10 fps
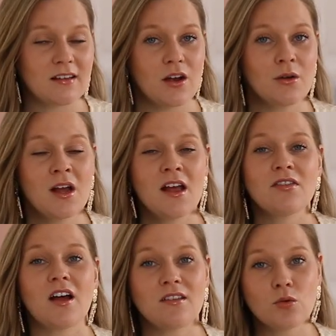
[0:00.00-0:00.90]
So
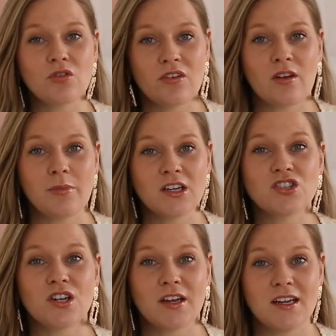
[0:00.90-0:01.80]
that's also something
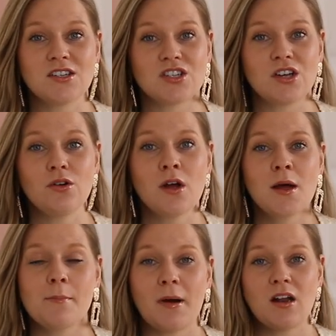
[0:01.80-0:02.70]
to look into.
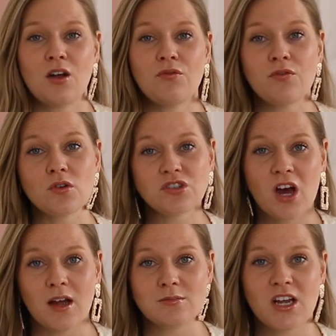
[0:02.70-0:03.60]
But a full
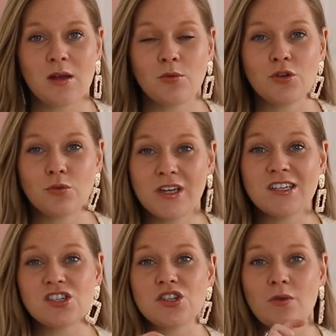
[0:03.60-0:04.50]
timetable, you'll
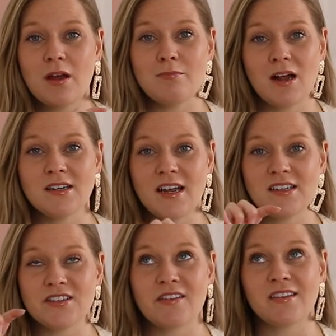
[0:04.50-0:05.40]
need to do a
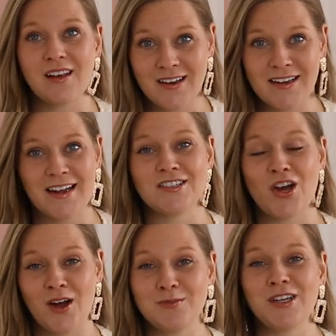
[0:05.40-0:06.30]
Monday to Sunday
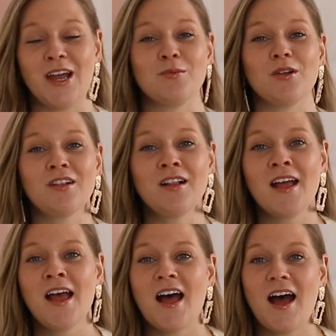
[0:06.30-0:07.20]
timetable,
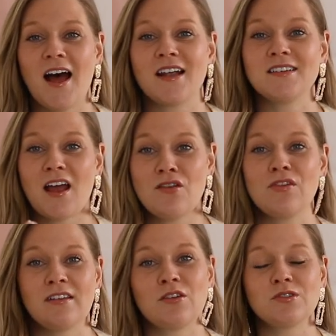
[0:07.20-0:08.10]
and
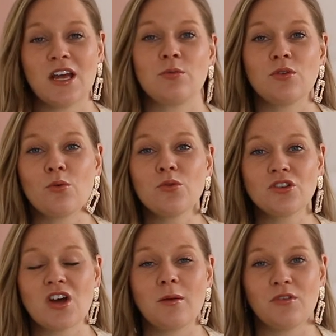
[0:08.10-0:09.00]
every single day with all the
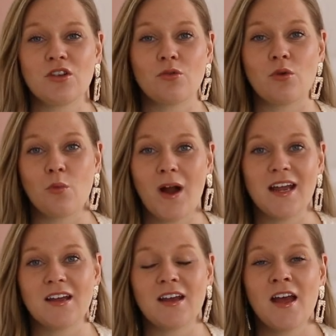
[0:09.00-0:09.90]
times that you're
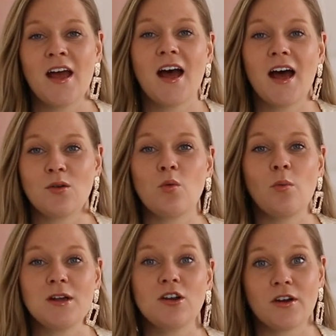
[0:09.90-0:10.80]
awake and will
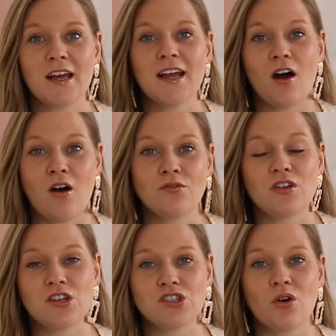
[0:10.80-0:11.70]
be looking after
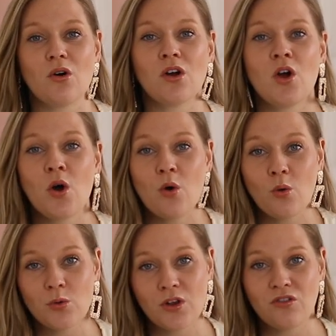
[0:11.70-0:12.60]
the dog,
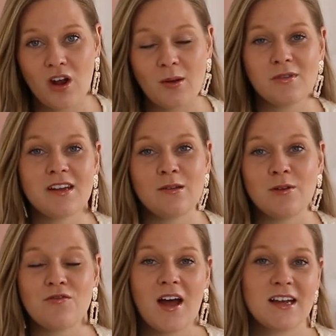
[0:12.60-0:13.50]
all those times need to
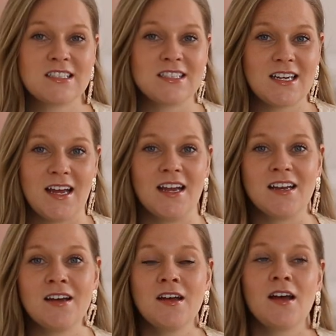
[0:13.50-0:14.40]
be factored
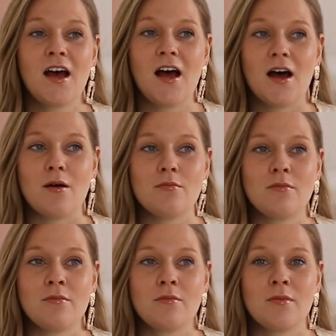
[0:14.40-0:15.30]
in,
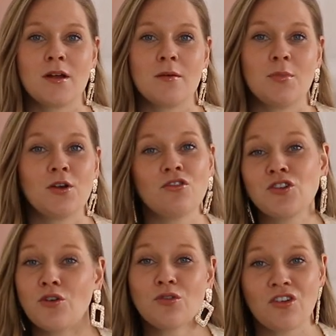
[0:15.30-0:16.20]
because the
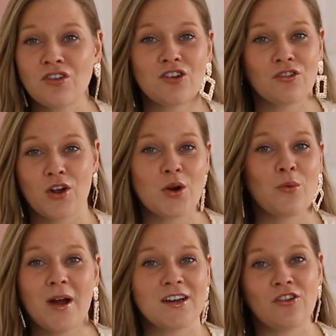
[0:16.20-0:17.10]
dog doesn't just go
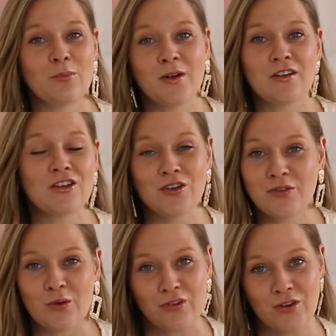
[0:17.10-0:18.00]
away just because you've
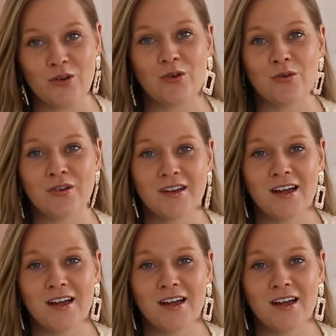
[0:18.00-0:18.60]
got school.